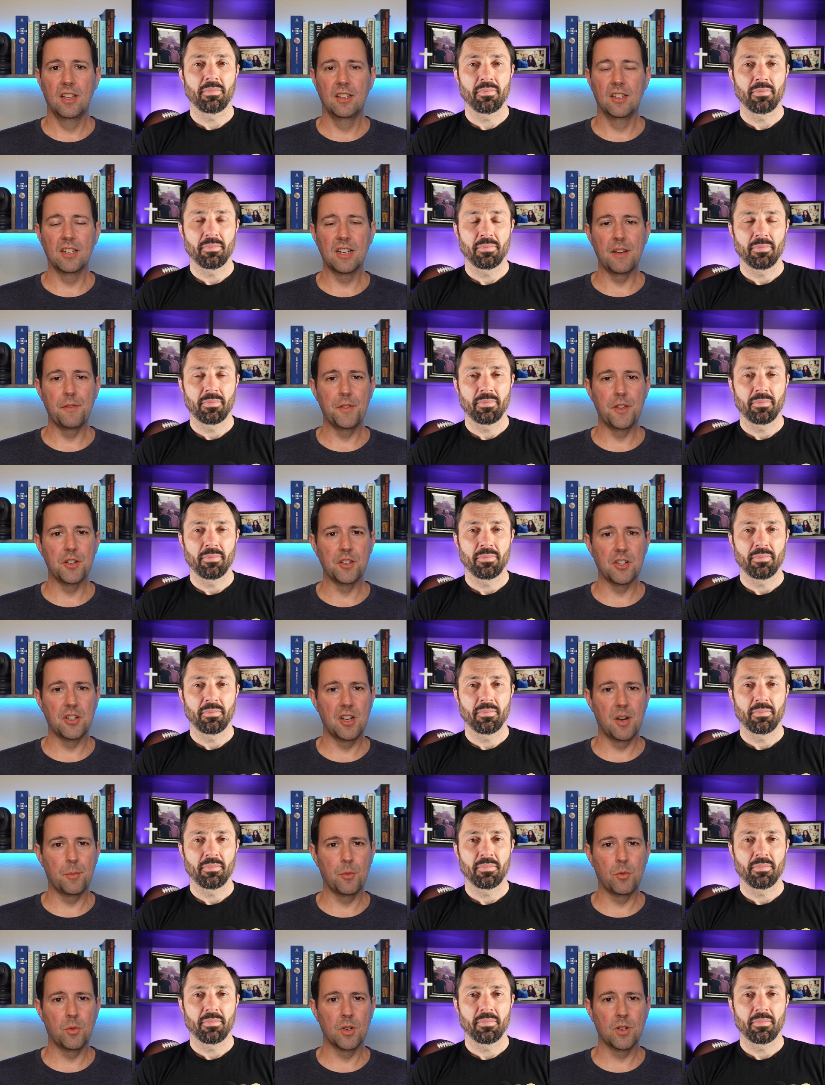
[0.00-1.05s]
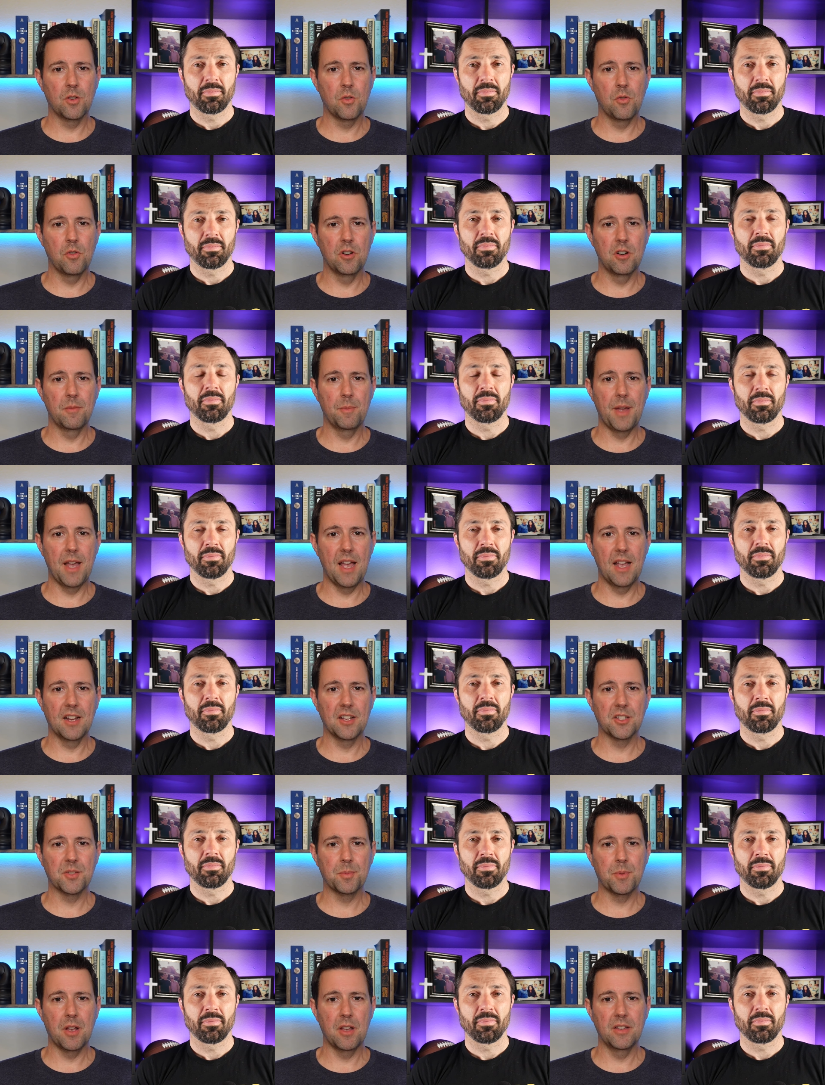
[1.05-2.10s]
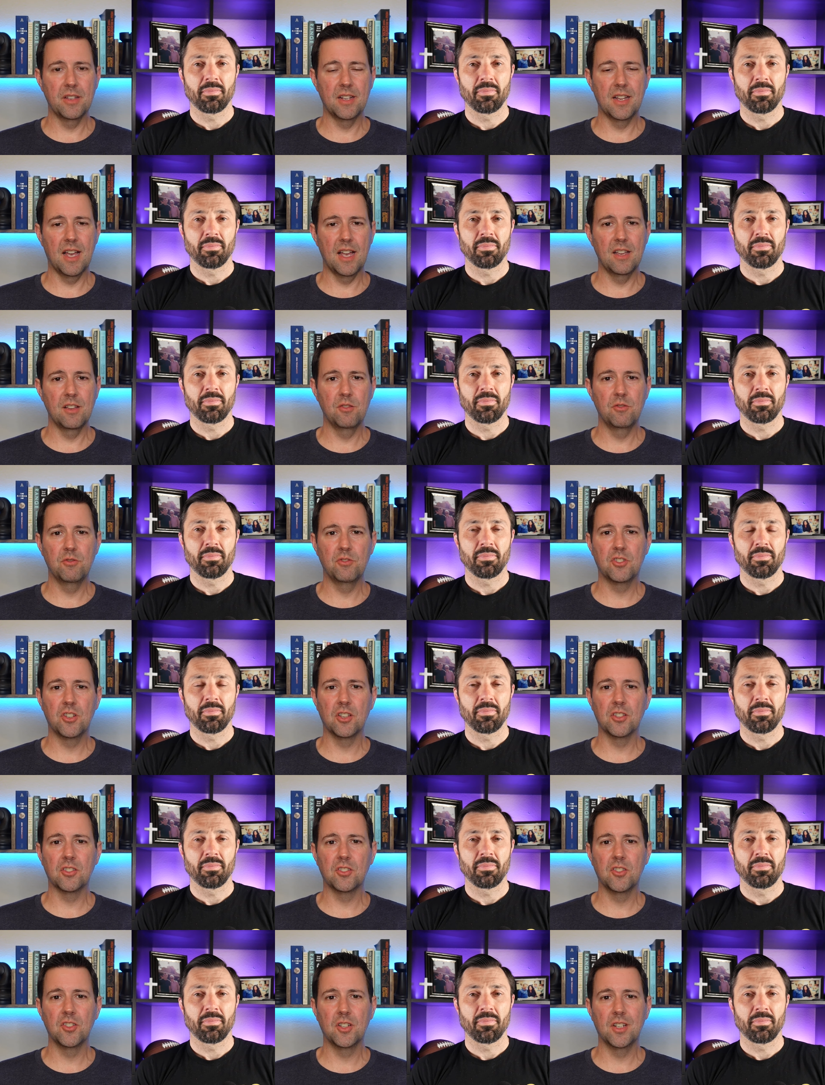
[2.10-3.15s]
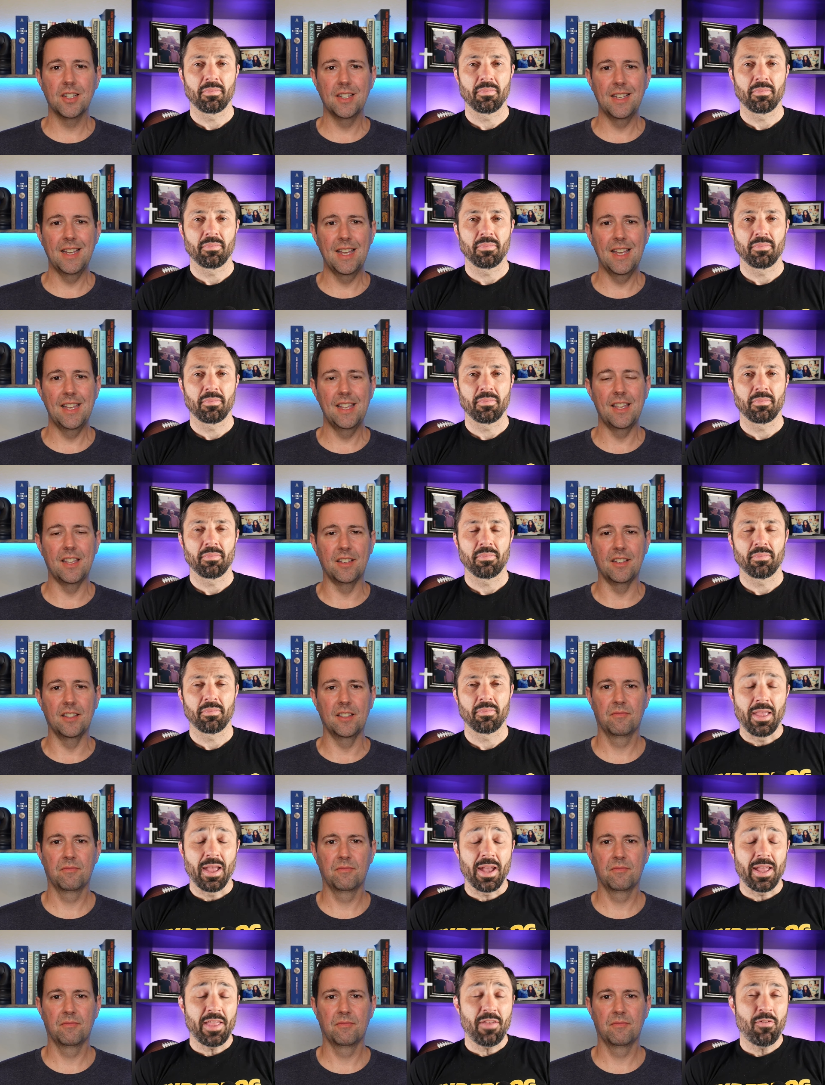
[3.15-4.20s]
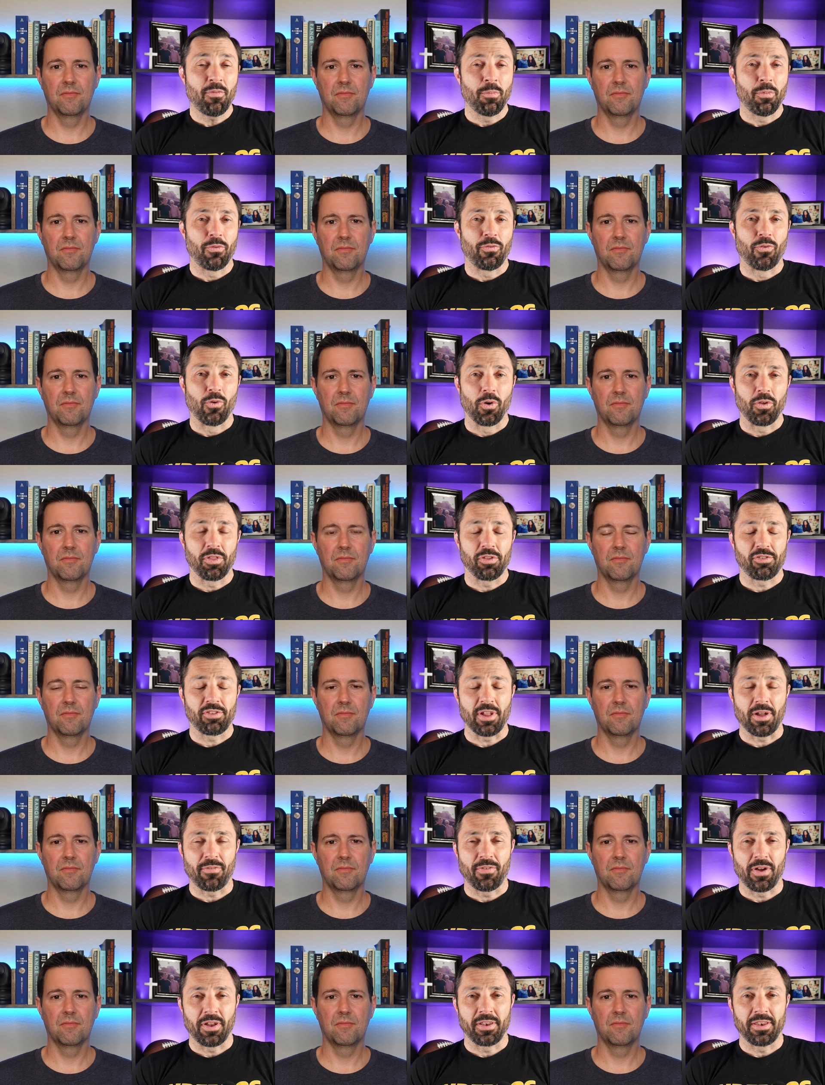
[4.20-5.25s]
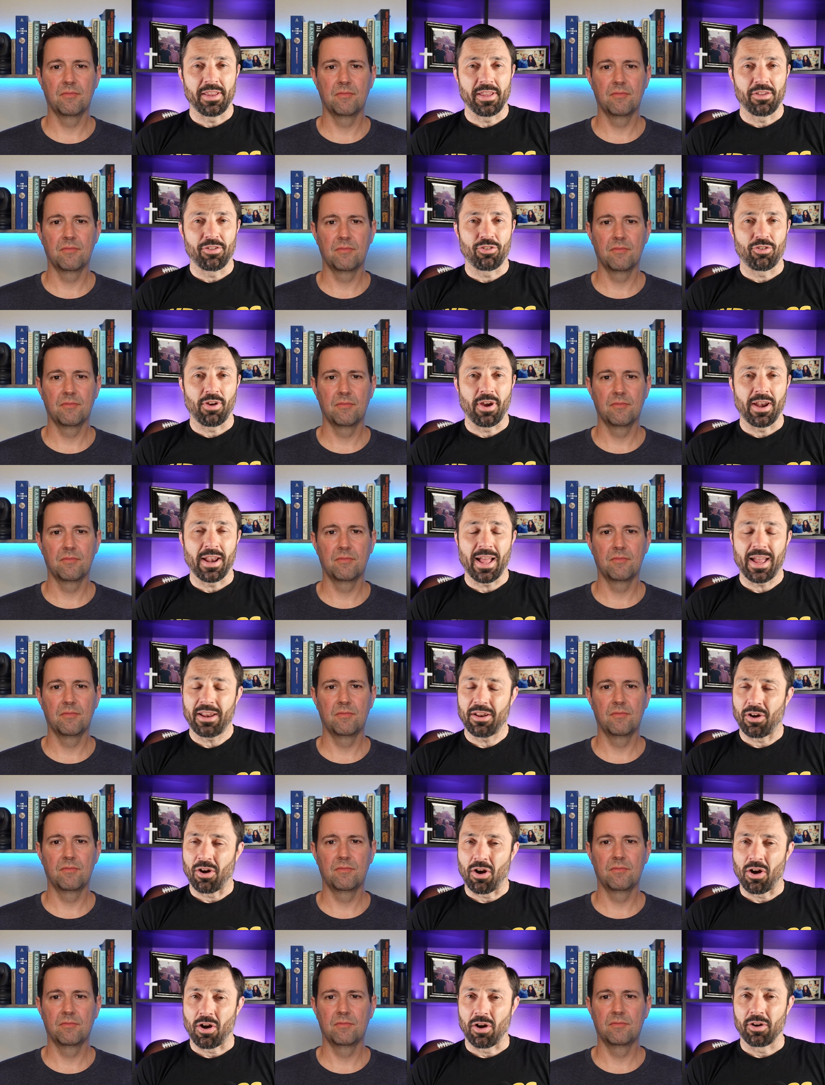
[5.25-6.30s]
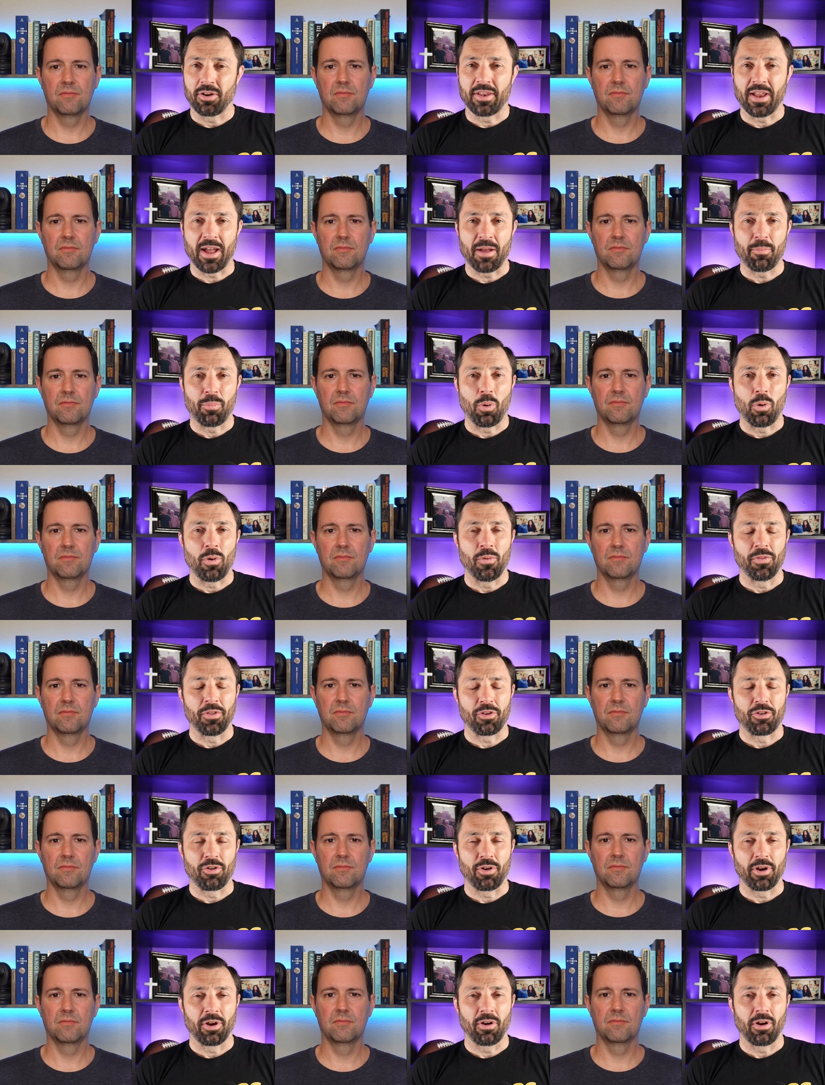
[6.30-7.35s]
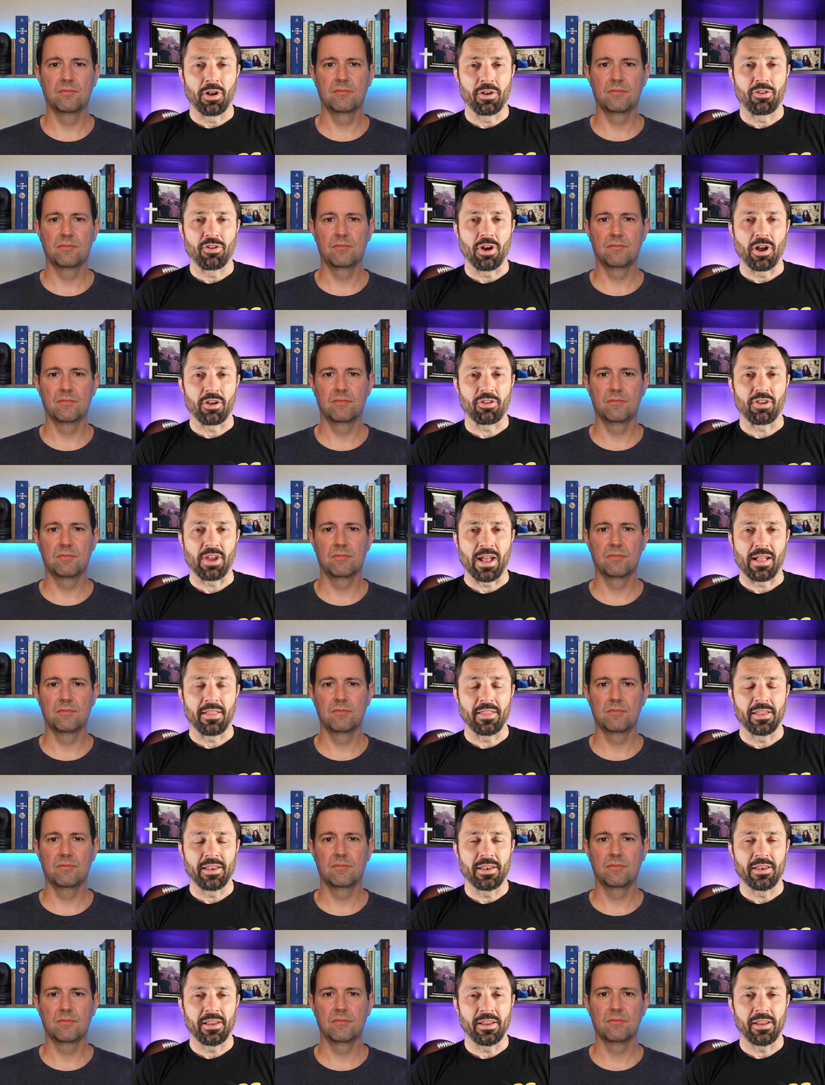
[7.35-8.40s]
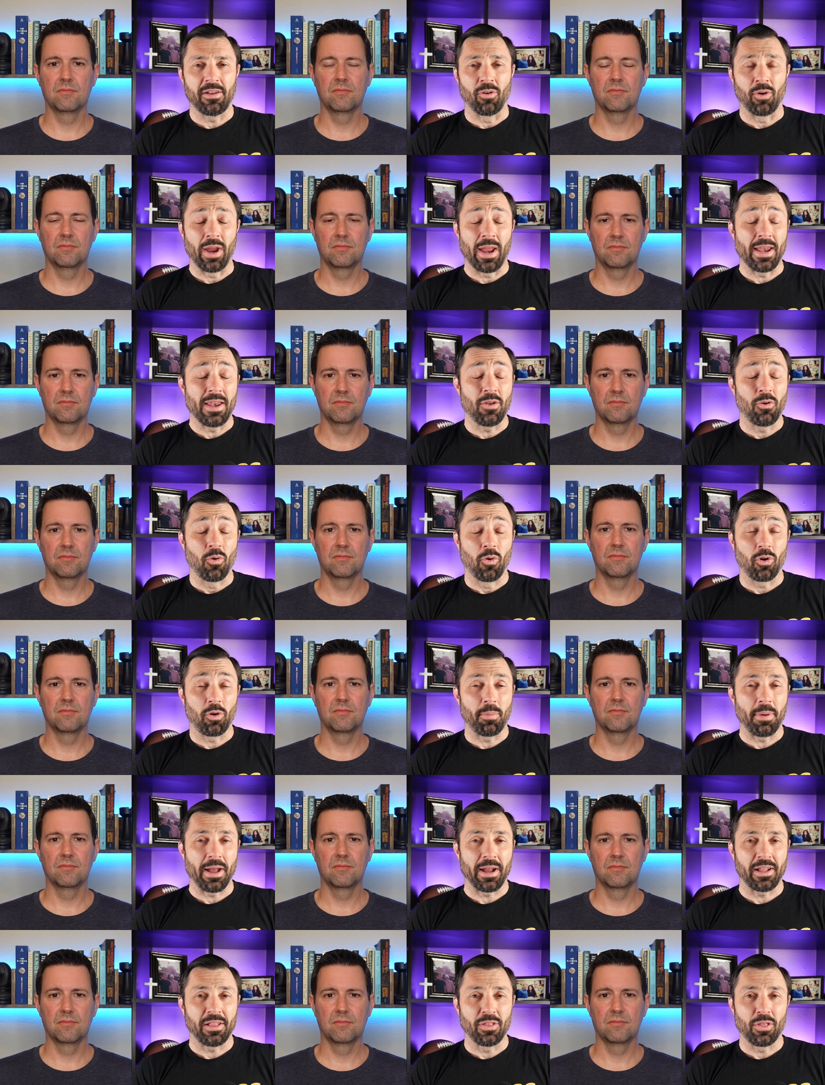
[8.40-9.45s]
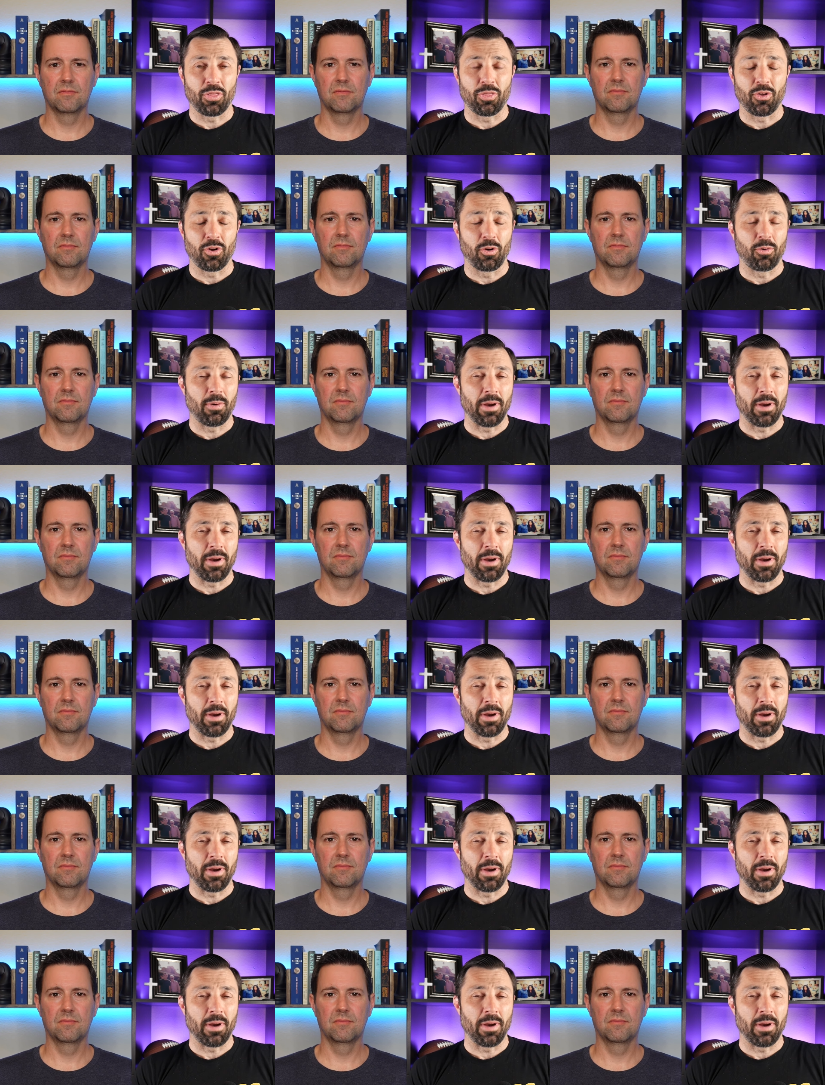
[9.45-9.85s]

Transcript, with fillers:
Speaker 1: look, if there's a number one quarterback, it's probably a guy who just took a hit.
Speaker 2: Yeah, even before the Stefon Diggs trade, I had a hard time pulling the trigger on Josh Allen or any quarterback in the third